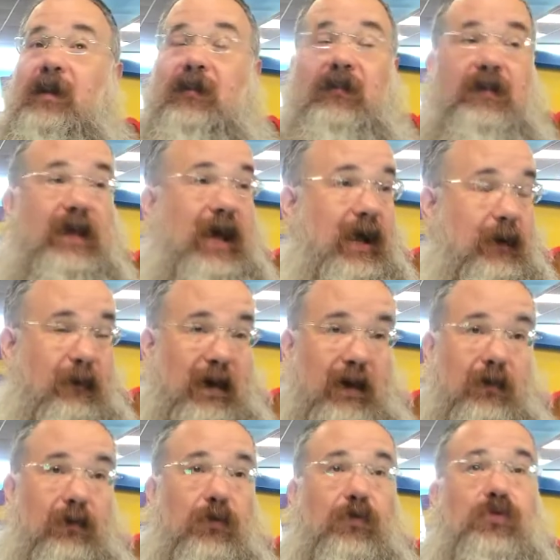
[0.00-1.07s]
it's not
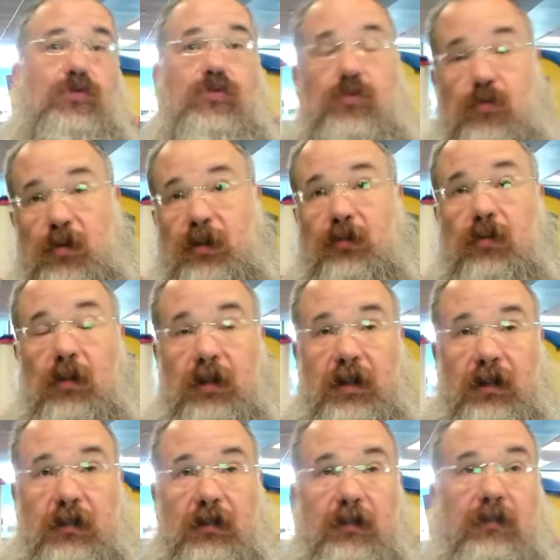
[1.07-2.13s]
about who we're
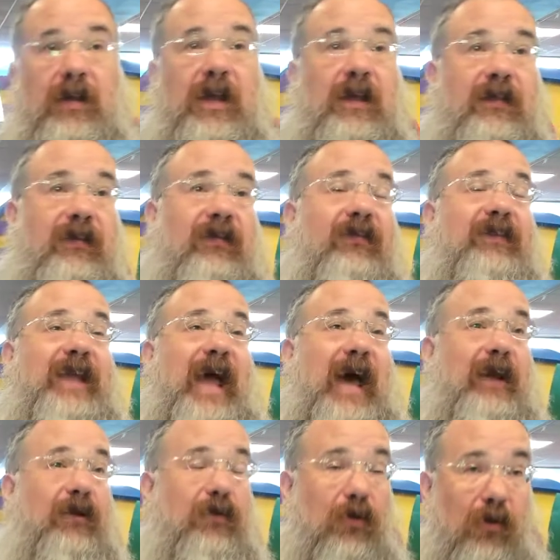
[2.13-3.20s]
talking to. This is
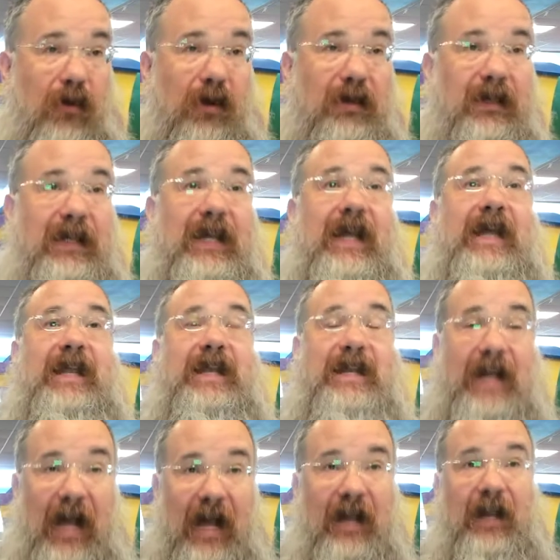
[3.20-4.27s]
categorically
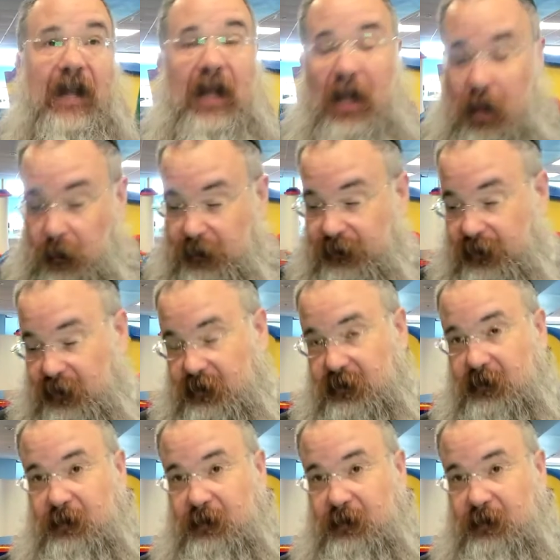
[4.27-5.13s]
not helpful.